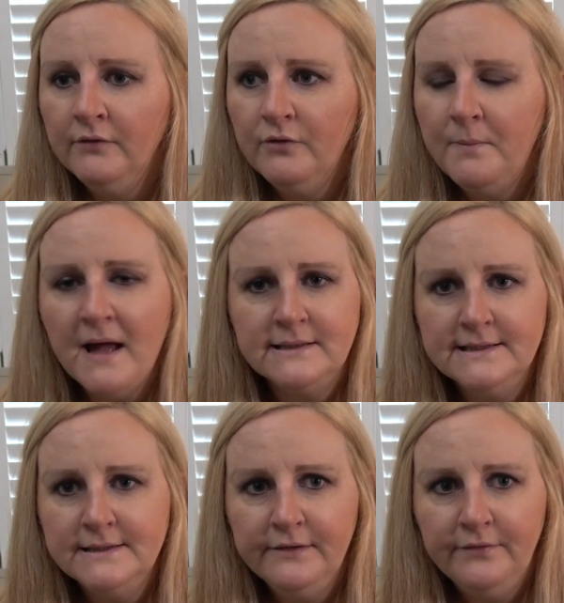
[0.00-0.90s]

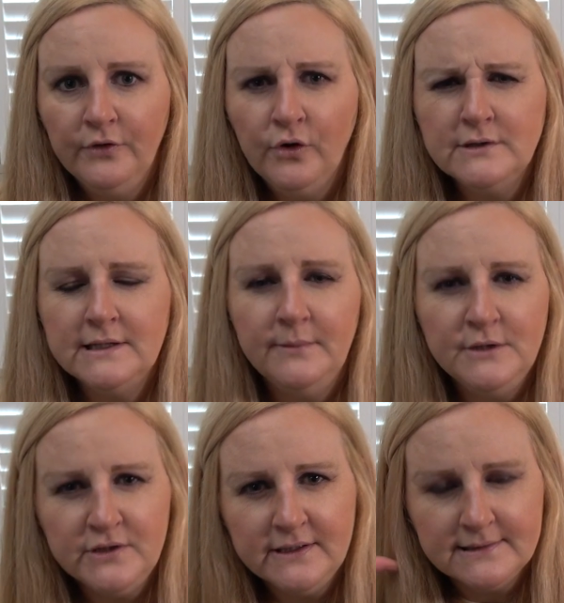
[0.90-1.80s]
repetitive thoughts and
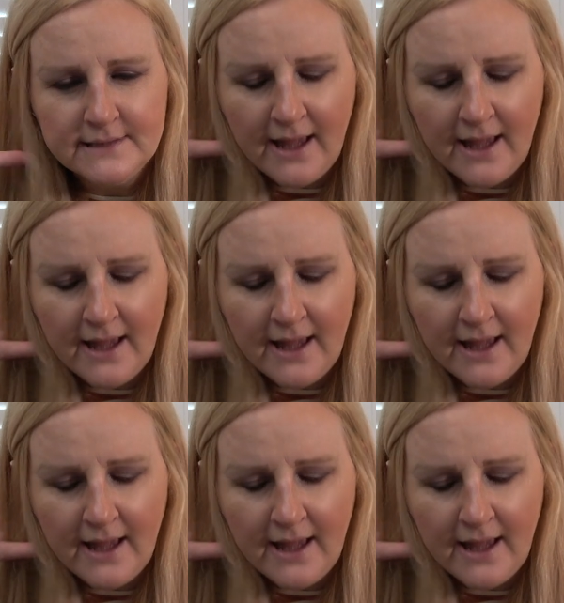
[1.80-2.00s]
images.